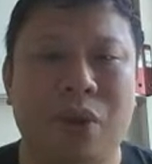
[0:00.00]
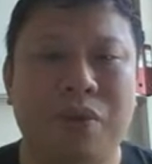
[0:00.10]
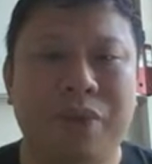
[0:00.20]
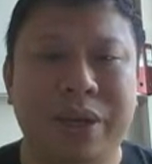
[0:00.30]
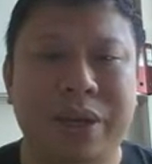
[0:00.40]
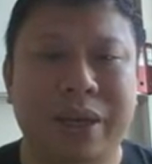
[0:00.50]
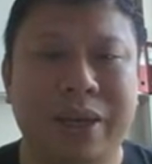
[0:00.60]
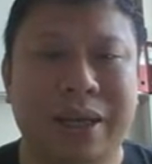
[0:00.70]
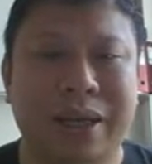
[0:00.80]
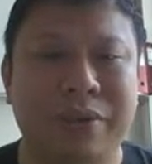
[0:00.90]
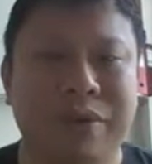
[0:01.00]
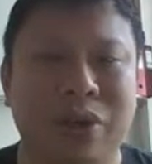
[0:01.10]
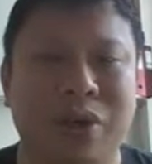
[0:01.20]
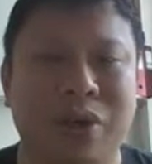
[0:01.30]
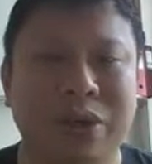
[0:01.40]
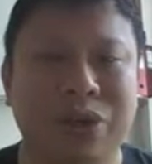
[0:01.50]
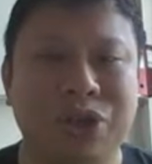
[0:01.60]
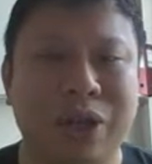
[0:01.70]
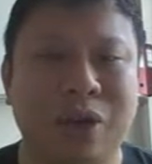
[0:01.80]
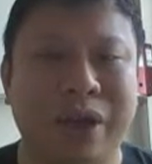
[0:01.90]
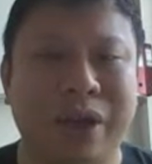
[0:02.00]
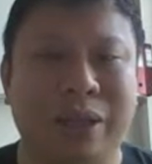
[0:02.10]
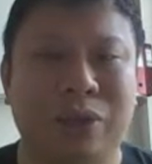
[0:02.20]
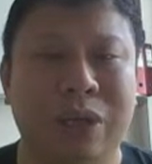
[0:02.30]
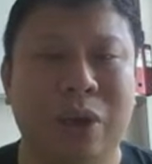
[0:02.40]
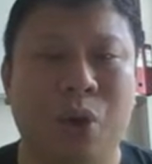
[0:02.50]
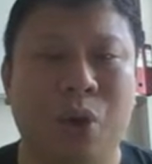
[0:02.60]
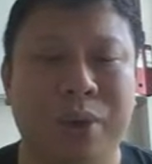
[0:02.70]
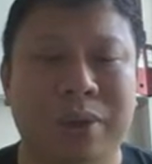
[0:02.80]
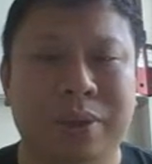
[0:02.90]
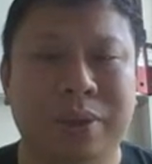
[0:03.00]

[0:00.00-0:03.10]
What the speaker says: over here at the secondary coil is usually connected to the load.